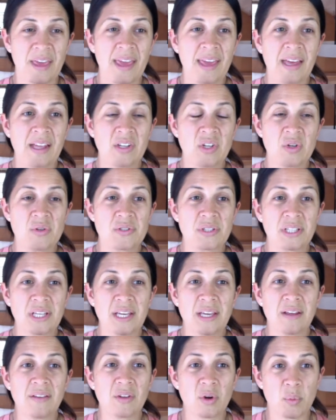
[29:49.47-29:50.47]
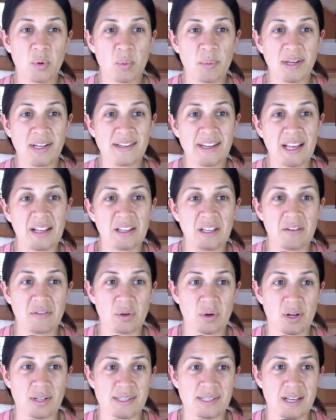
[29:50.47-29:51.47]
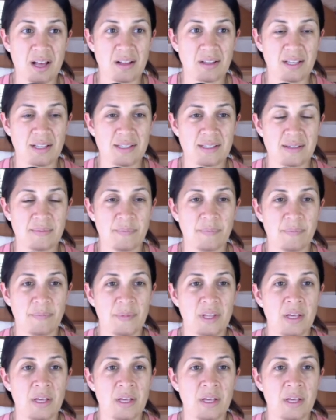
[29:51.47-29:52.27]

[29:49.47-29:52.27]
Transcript: And usually they're pooping daily if they're on solids.